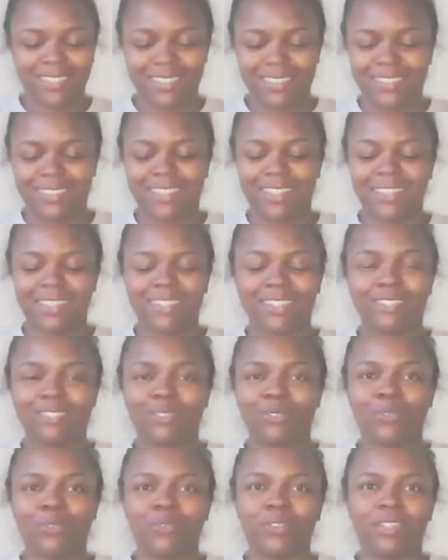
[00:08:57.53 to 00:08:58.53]
Because I think
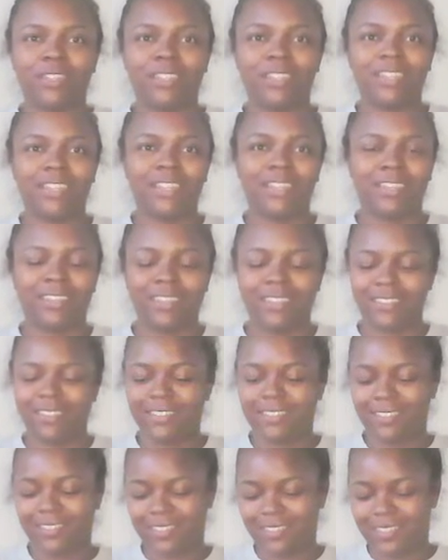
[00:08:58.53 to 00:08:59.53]
that's so funny. Like,
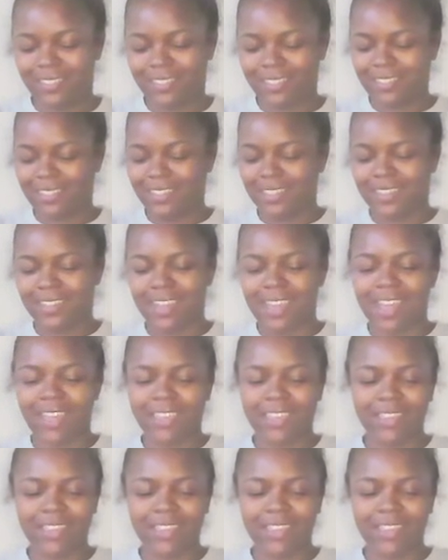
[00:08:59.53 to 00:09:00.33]
I